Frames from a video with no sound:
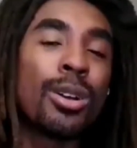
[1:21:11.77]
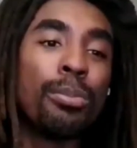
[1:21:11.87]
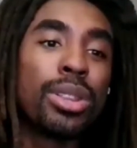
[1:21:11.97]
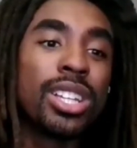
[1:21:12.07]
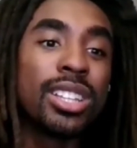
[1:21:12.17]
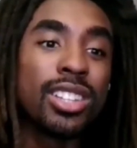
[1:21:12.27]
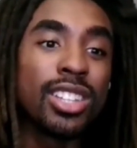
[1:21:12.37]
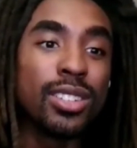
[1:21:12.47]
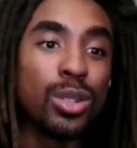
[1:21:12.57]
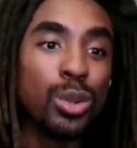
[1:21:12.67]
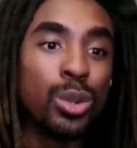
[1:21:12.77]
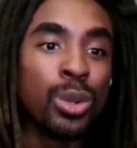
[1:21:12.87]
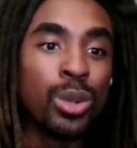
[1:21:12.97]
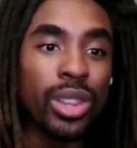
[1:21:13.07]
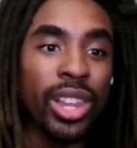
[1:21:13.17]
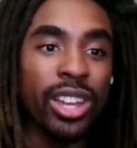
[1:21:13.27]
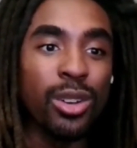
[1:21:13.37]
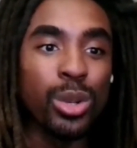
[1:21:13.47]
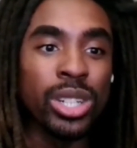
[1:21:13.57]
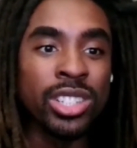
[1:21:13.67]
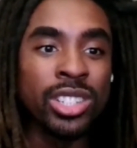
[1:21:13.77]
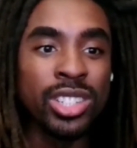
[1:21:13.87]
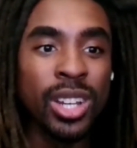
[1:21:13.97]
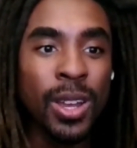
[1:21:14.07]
a completely new language